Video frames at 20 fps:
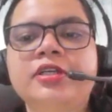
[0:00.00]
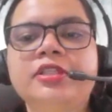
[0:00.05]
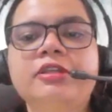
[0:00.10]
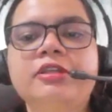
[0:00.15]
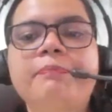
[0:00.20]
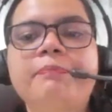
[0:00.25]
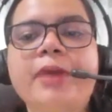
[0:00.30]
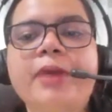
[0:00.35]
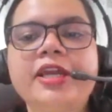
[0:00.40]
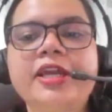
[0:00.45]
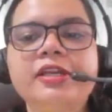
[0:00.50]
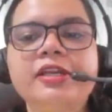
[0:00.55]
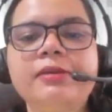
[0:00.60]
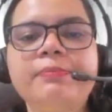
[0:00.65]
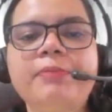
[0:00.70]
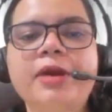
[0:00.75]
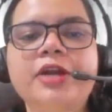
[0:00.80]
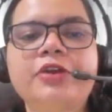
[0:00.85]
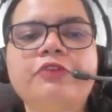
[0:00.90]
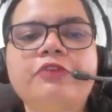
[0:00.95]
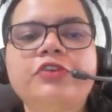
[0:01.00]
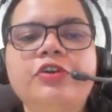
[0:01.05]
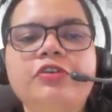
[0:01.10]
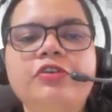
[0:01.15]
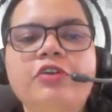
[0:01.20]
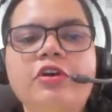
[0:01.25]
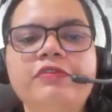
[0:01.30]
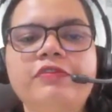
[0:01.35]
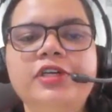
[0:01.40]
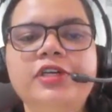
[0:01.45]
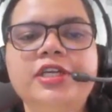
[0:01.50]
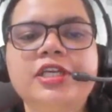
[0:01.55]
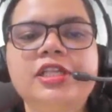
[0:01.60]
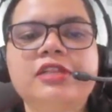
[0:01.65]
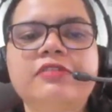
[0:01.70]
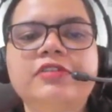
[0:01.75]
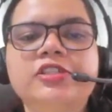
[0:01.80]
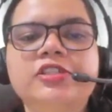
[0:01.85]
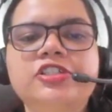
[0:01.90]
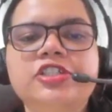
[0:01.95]
The final part of the novel
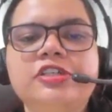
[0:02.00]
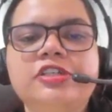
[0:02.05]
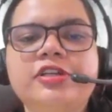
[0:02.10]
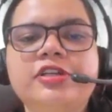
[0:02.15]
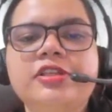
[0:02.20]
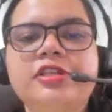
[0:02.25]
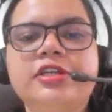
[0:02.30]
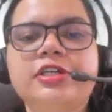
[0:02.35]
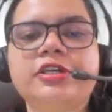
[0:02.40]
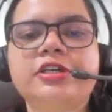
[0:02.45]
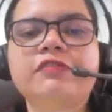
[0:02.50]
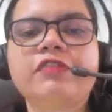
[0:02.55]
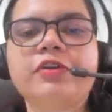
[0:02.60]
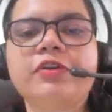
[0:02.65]
deals with children's return